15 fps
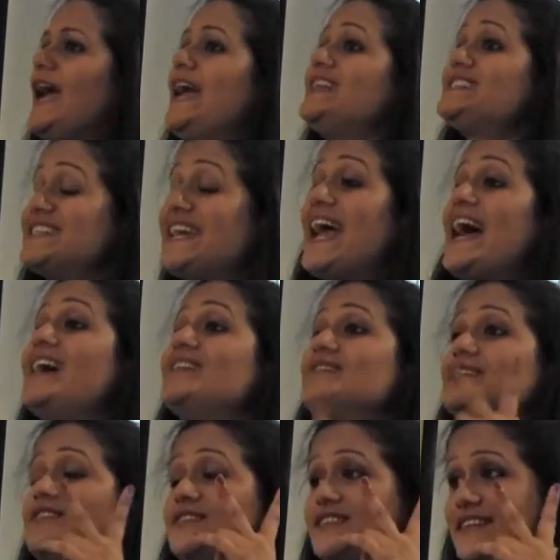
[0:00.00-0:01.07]
it
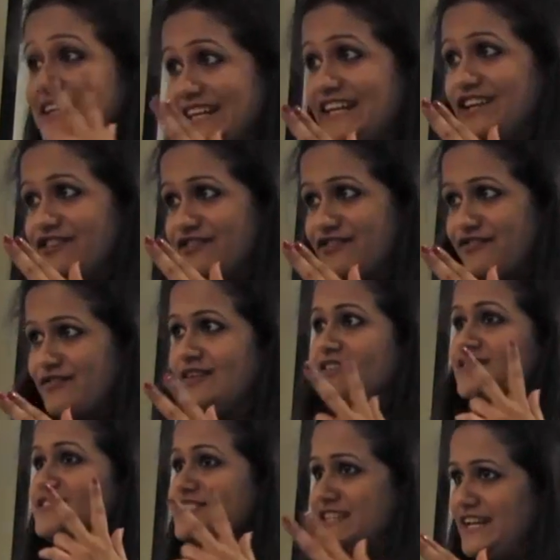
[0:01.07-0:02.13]
can cleave
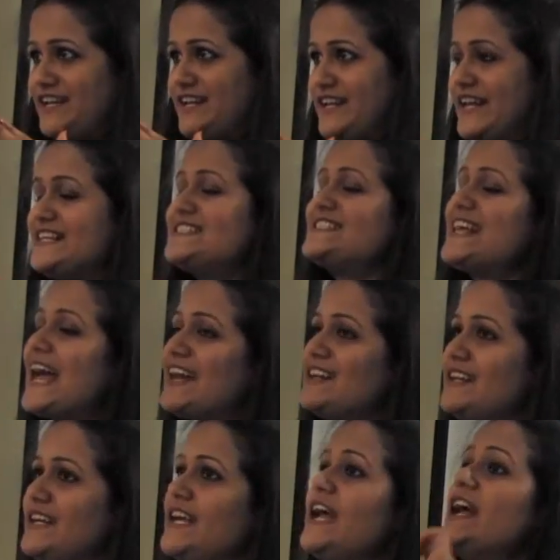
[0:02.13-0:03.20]
the DNA
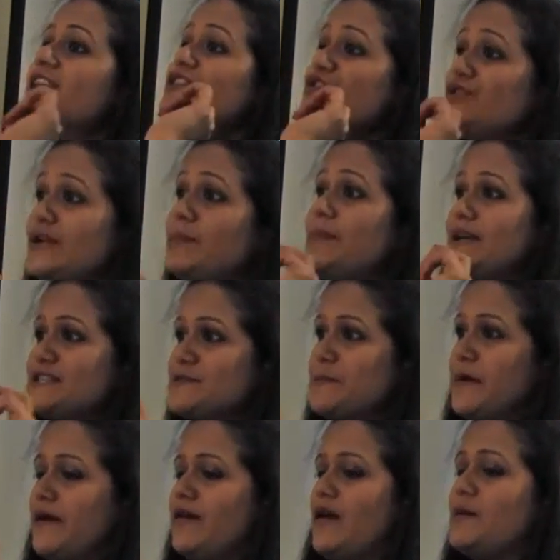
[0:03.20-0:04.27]
exactly three base
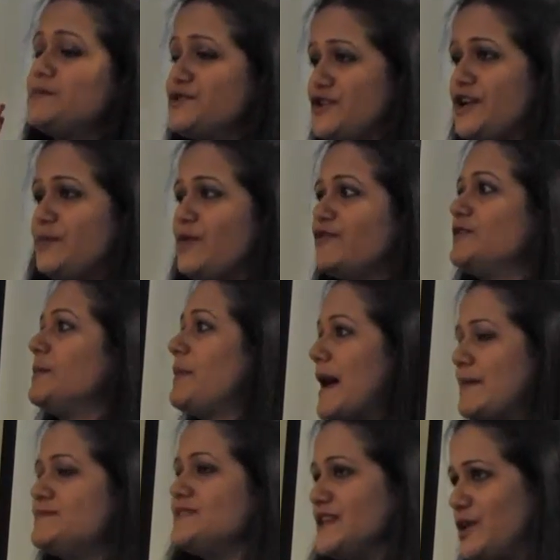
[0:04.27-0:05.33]
pair upstream of the
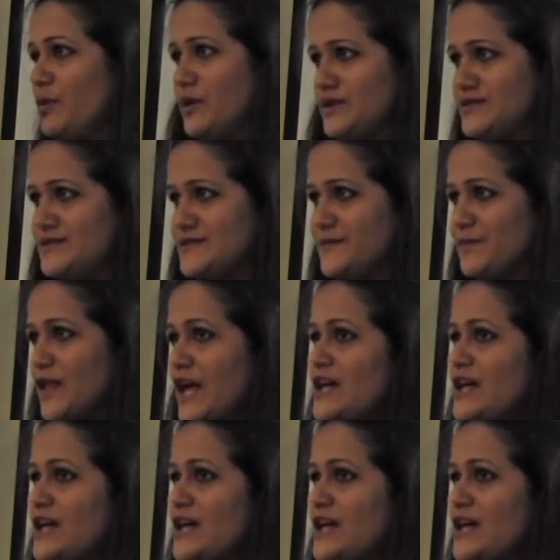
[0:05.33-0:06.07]
PAM sequence.